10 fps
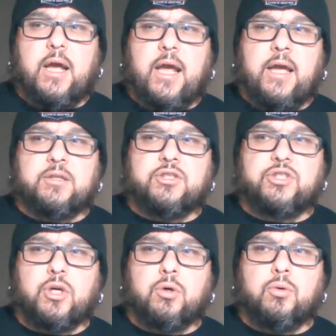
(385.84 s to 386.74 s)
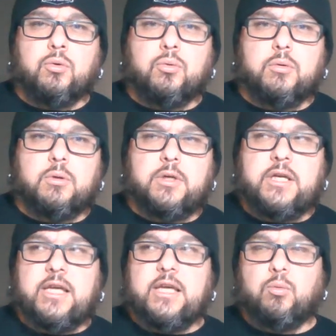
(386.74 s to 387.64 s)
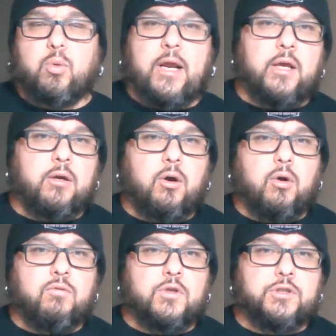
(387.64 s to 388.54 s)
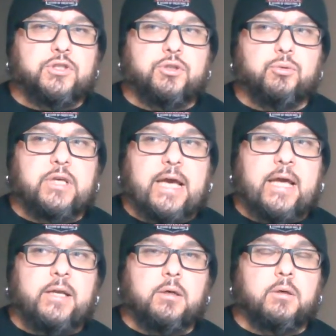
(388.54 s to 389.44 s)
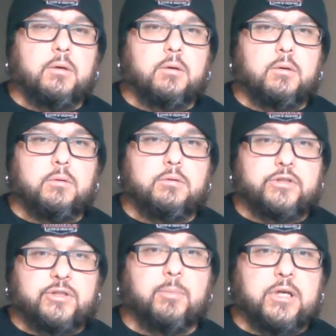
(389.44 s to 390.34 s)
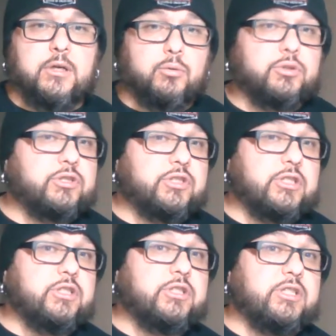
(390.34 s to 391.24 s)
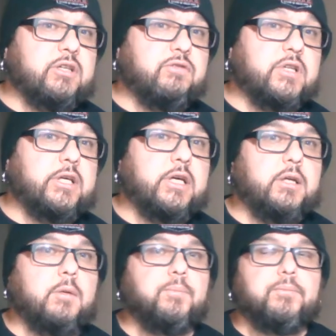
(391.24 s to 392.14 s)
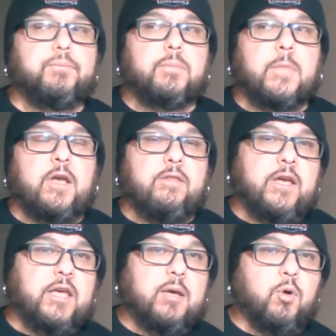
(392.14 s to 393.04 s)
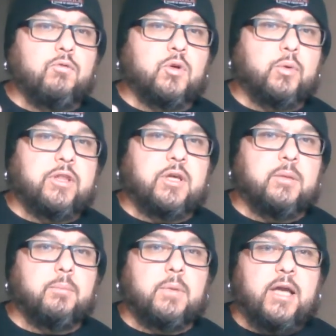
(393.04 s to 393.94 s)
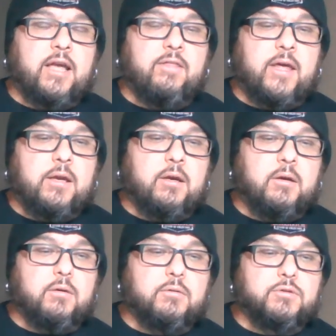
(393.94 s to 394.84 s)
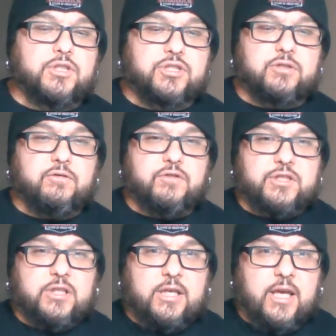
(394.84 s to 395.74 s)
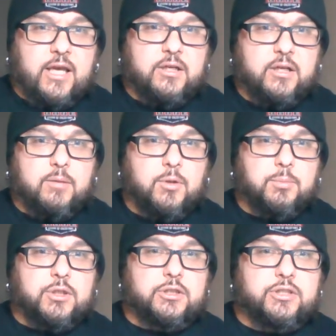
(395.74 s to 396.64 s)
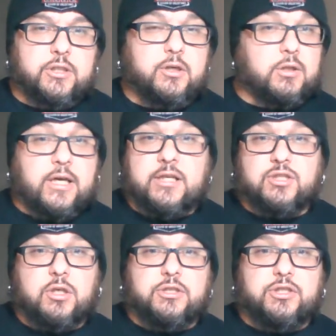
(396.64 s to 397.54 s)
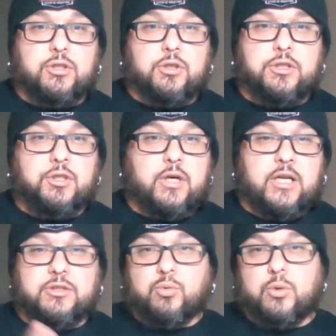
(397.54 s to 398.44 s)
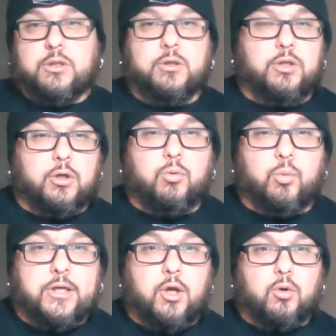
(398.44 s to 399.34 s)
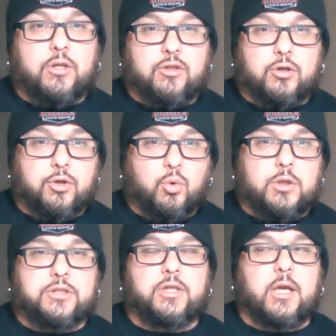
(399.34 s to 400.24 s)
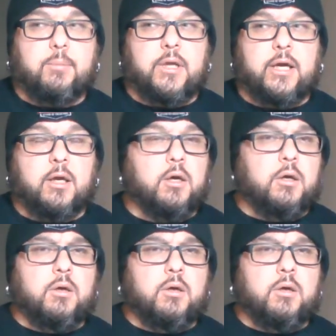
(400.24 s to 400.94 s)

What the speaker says: And so he ran over to get somebody who's a CGC affiliate, and they came over with him and then just physically handed him the books. And they're like, as long as they're in your hands, we're, you know, we know that they're yours. And I'm like,